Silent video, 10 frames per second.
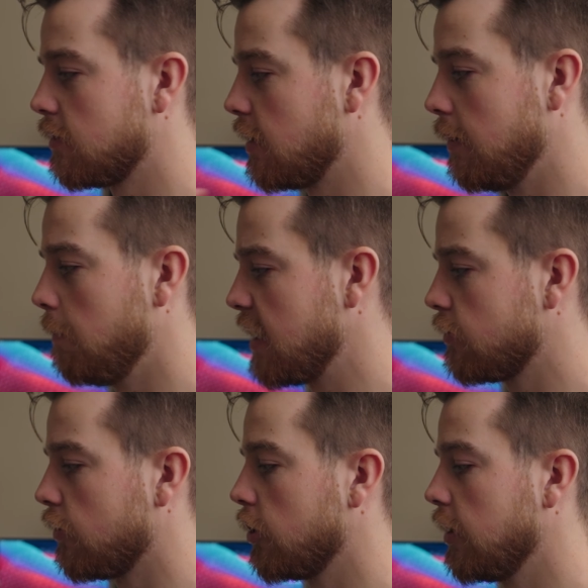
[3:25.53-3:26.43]
It makes
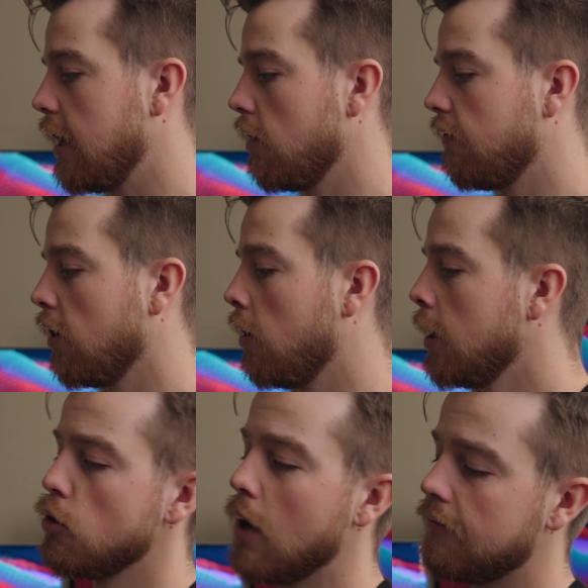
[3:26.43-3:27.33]
for good
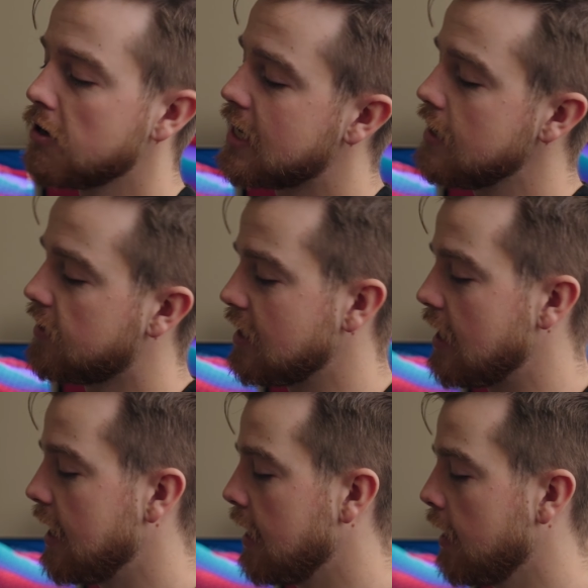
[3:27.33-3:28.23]
airflow. You have a
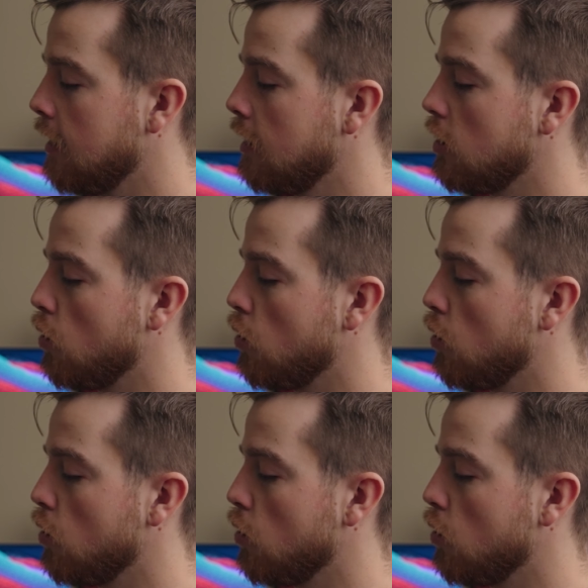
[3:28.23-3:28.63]
DC in,